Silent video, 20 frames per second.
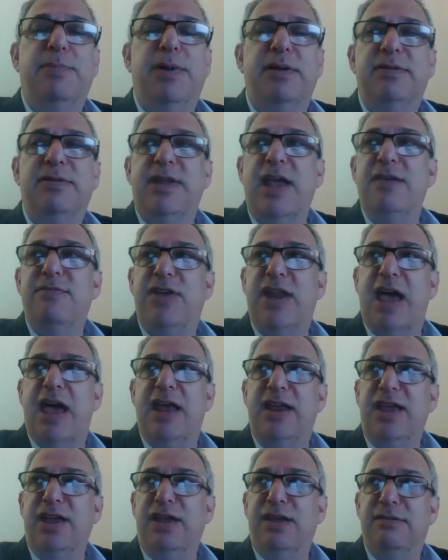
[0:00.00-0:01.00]
But David
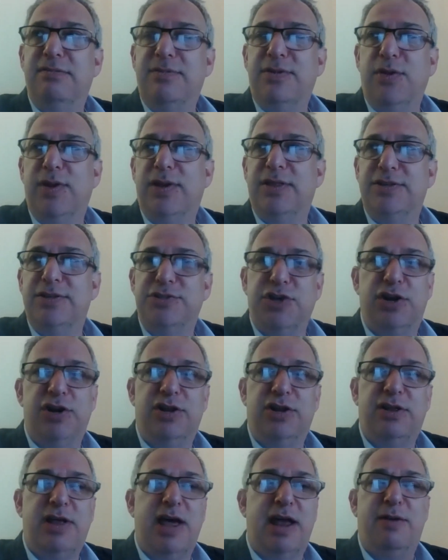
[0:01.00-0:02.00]
Eddy, New England
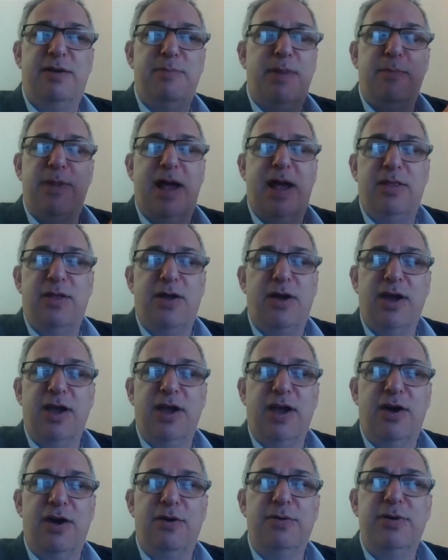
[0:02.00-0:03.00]
Journal, I don't remember how long
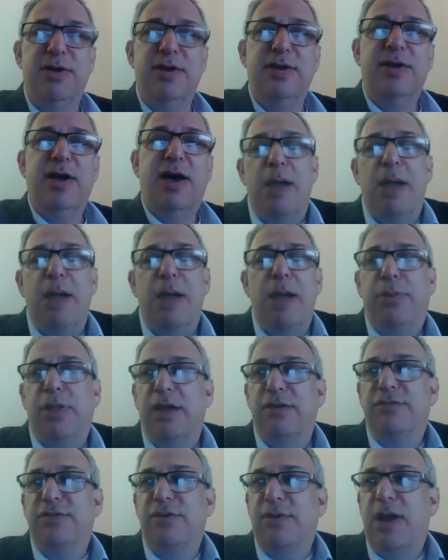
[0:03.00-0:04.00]
ago. My
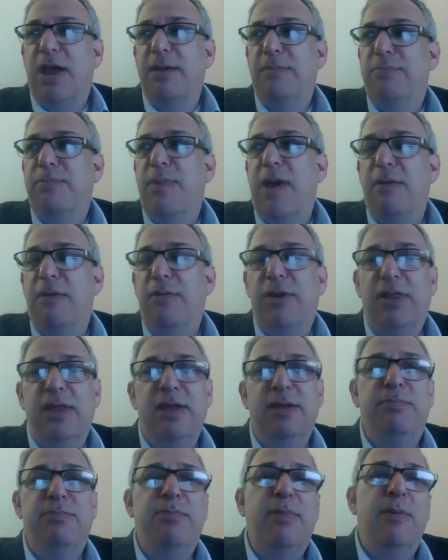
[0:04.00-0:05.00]
pleasure. I
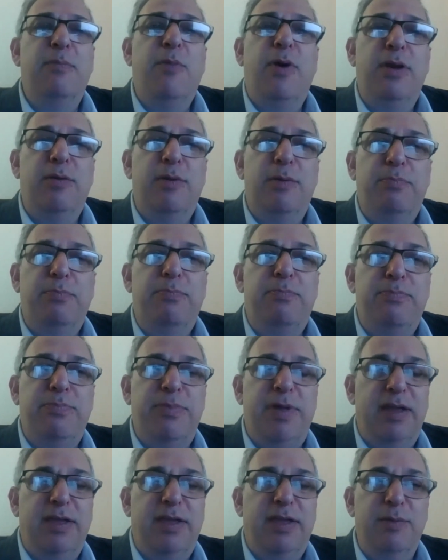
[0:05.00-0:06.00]
really want to
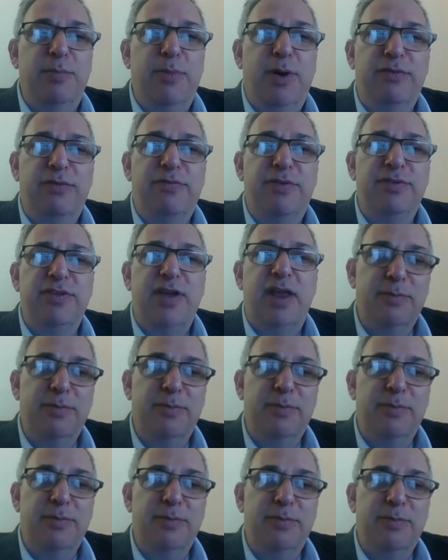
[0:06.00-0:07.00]
thank you both for setting it
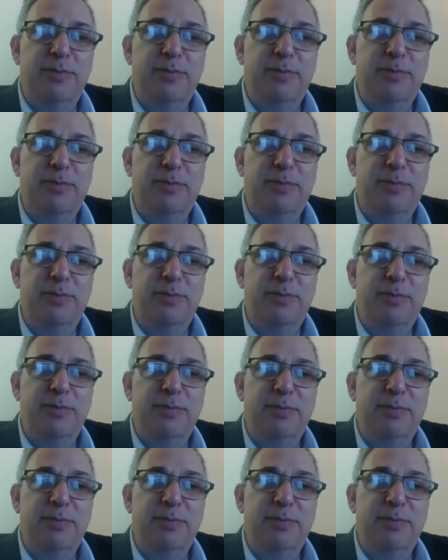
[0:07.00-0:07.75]
up. It's really great.